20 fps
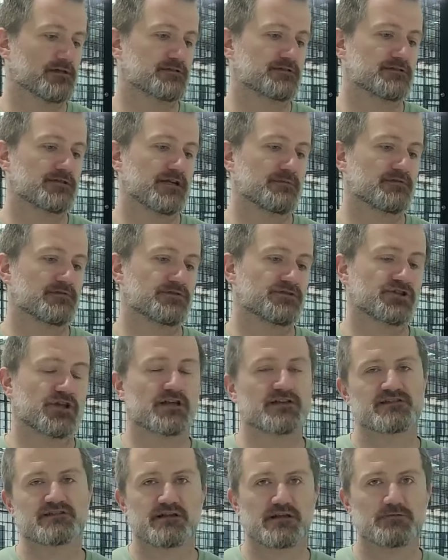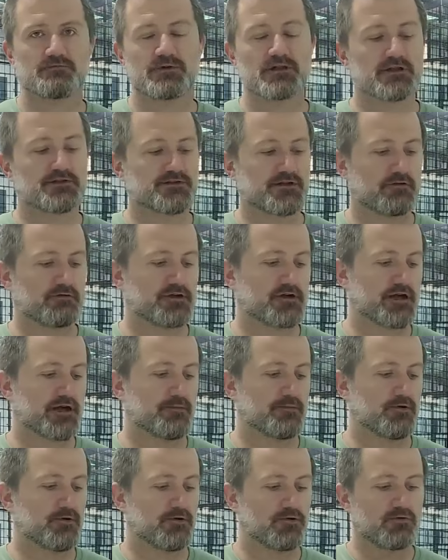as the name suggests, like military
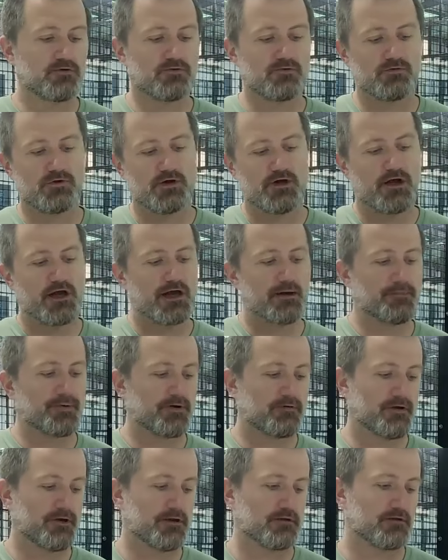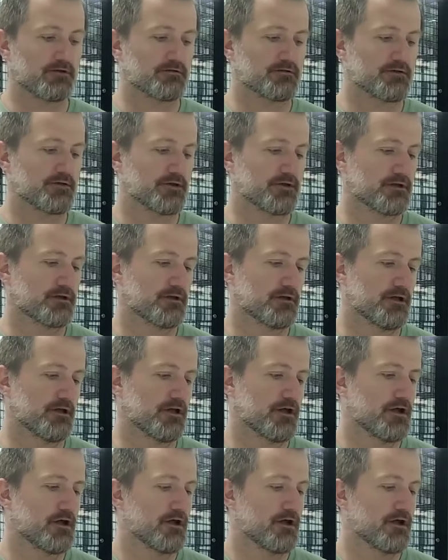camo apparel on the